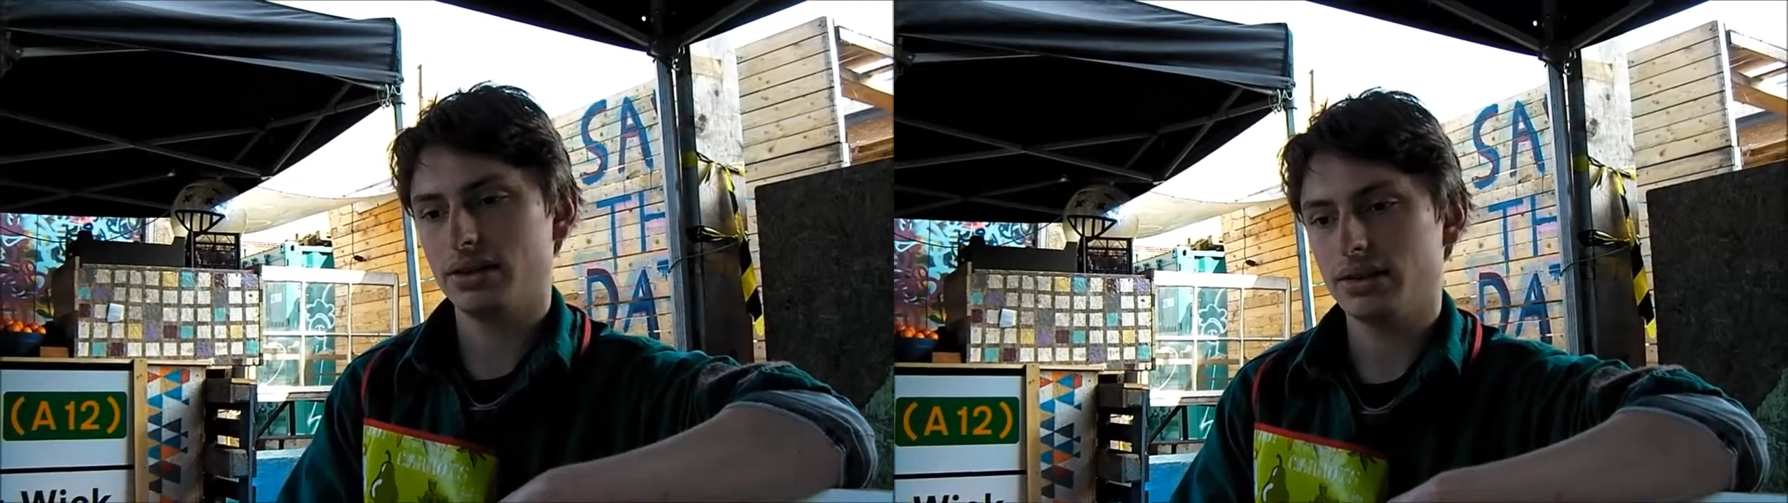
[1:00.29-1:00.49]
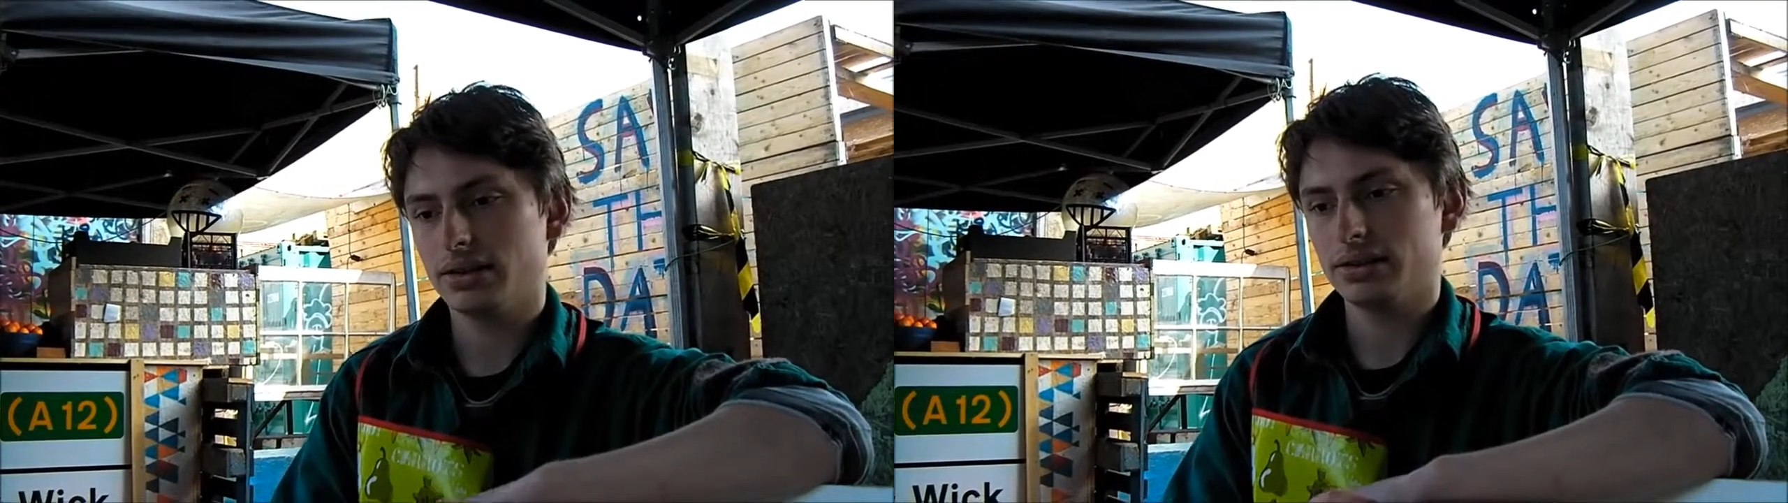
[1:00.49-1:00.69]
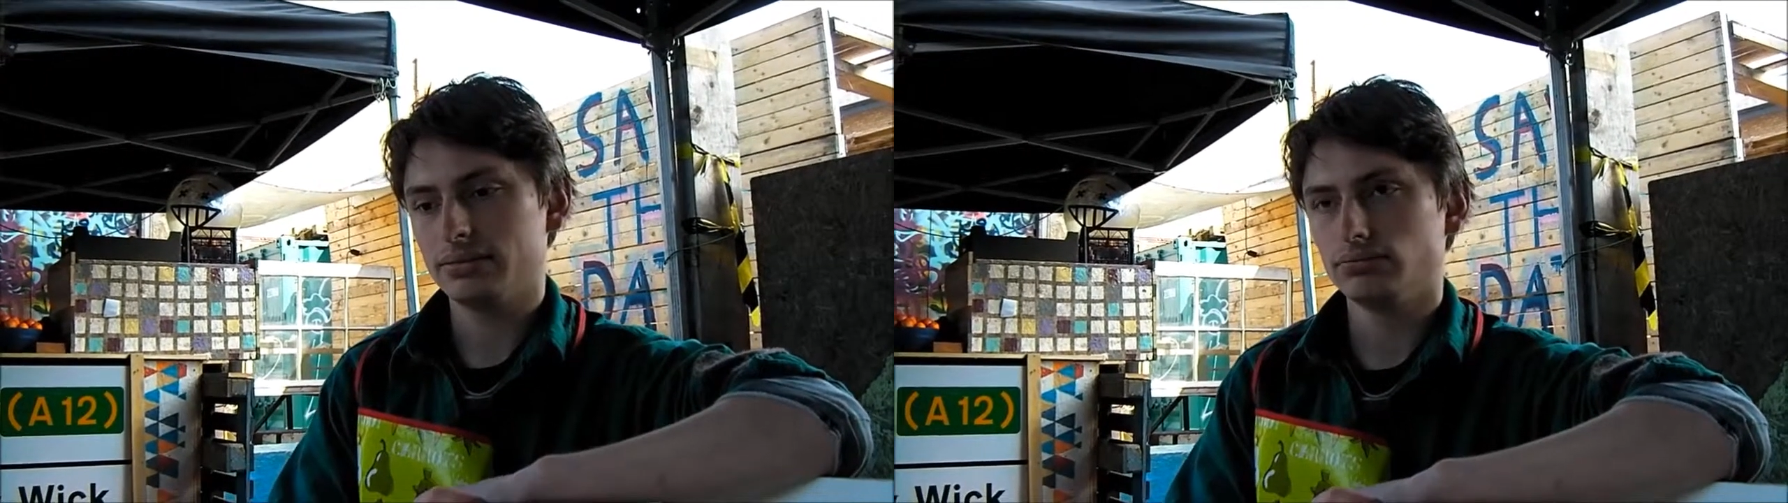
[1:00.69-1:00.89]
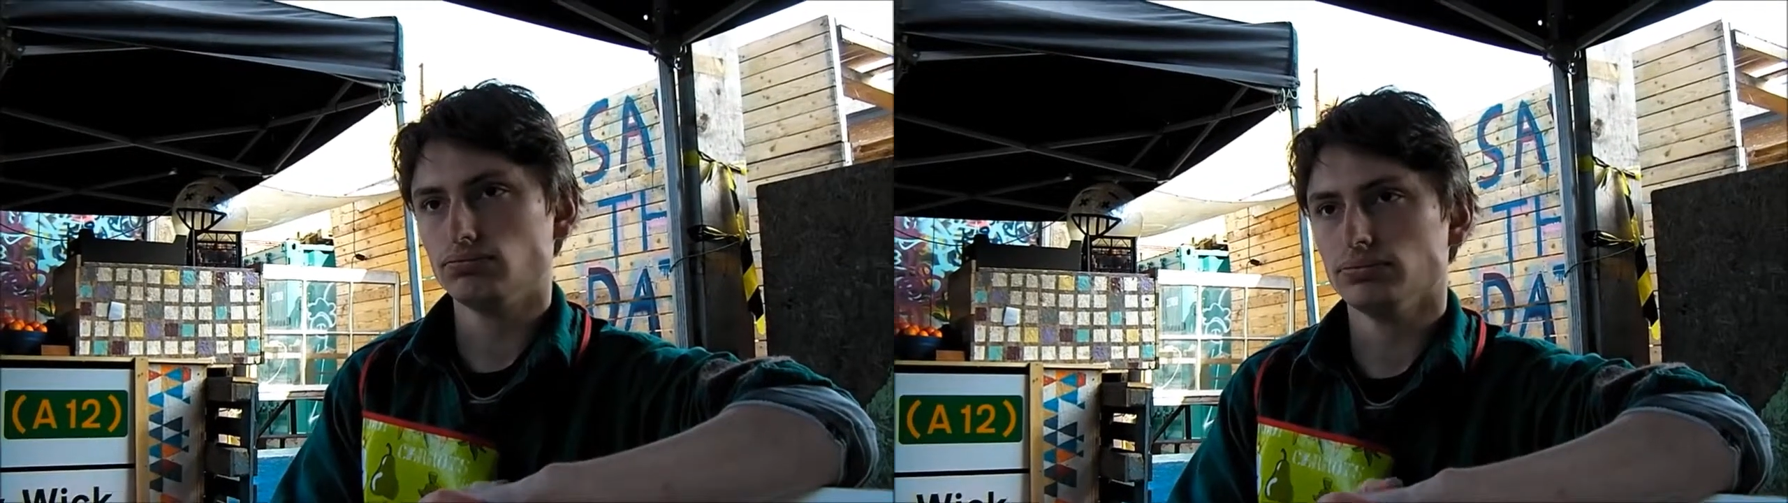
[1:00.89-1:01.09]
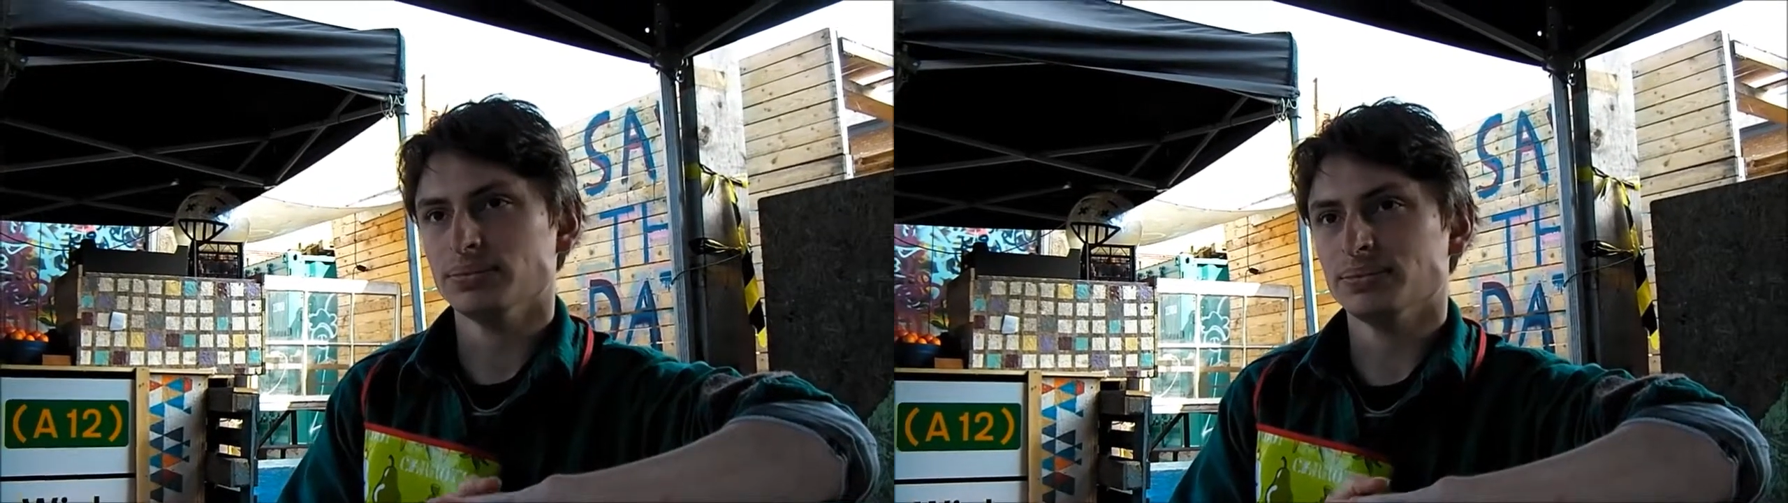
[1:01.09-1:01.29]
trying to
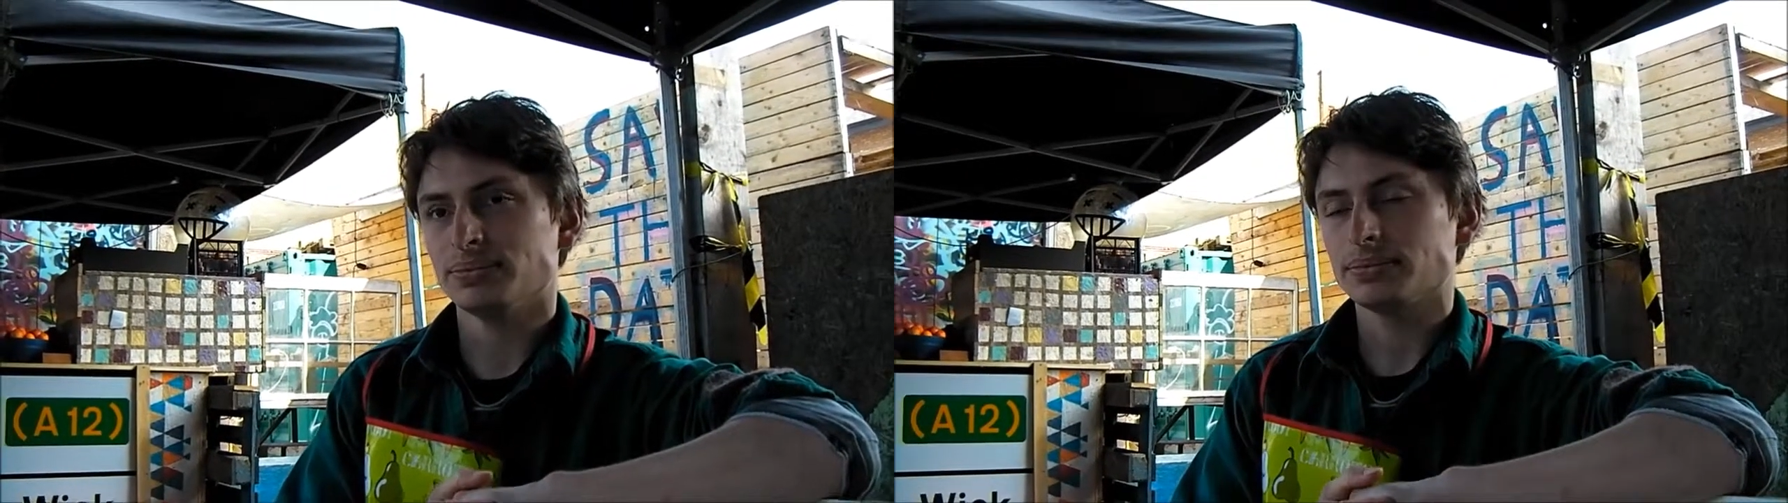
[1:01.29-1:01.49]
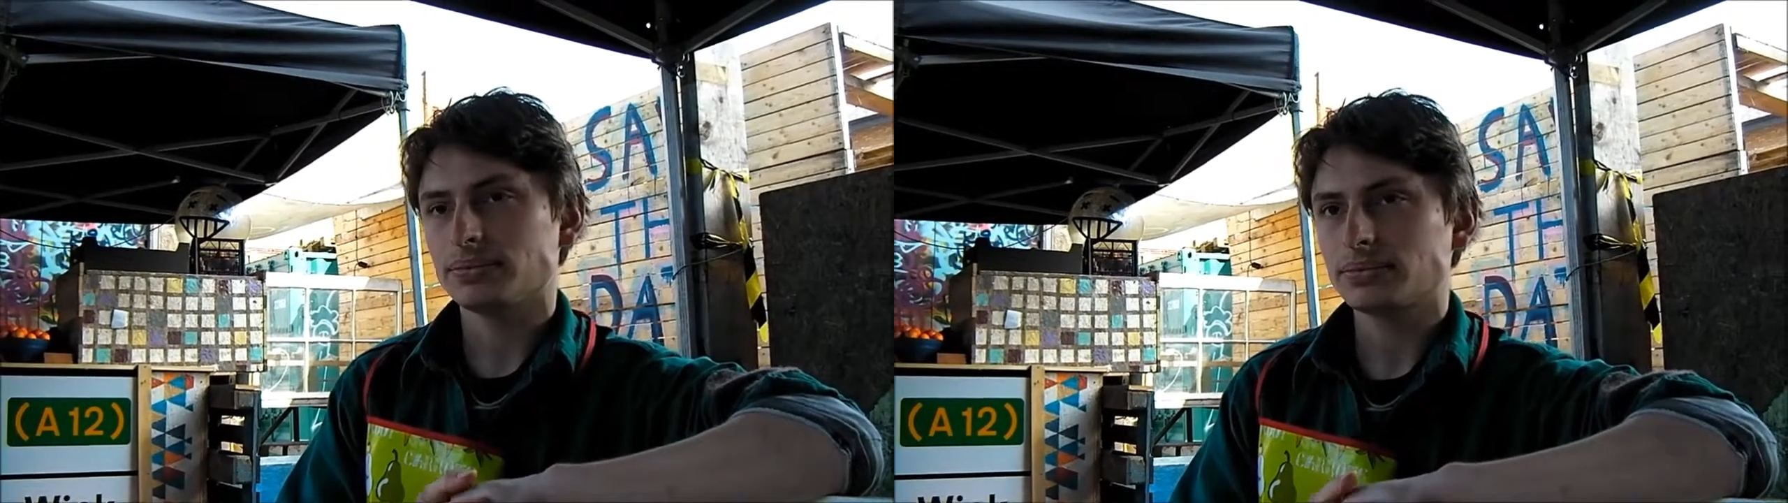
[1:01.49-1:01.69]
address